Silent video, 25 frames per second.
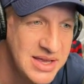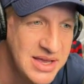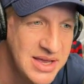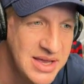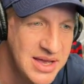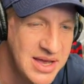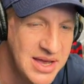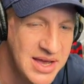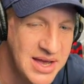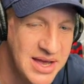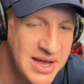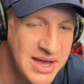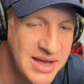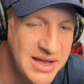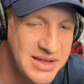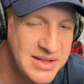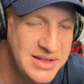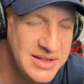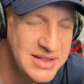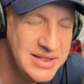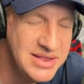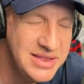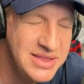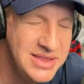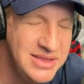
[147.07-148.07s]
uh,
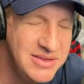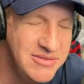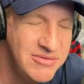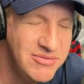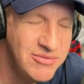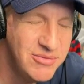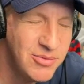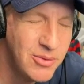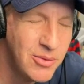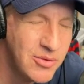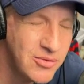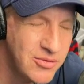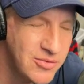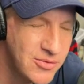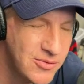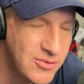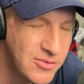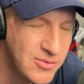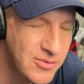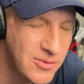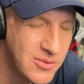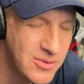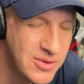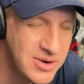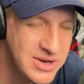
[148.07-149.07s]
the four for
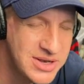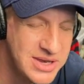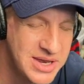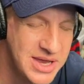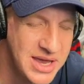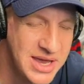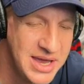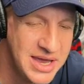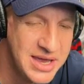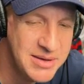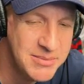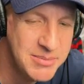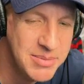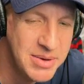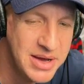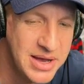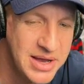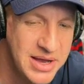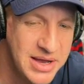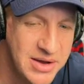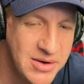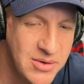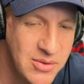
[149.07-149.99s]
four day by